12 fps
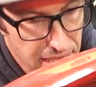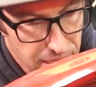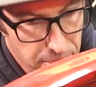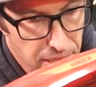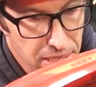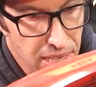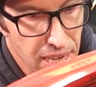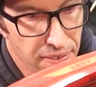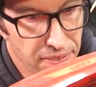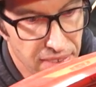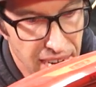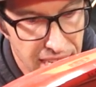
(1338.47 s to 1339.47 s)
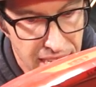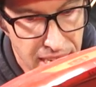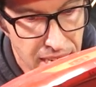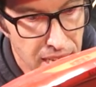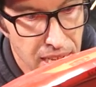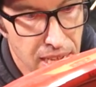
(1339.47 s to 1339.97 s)
Sometimes you gotta fight it,
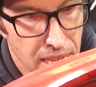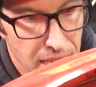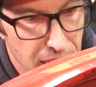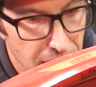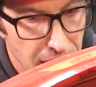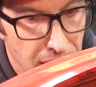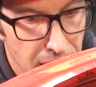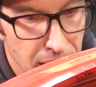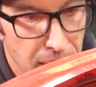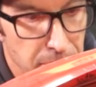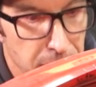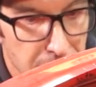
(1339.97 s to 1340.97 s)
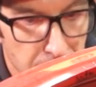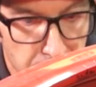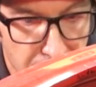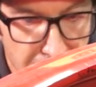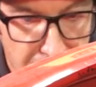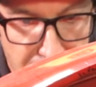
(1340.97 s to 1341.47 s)
um,
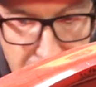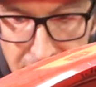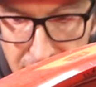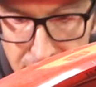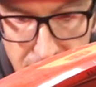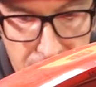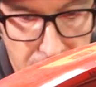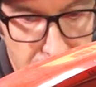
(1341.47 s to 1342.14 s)
manipulate things.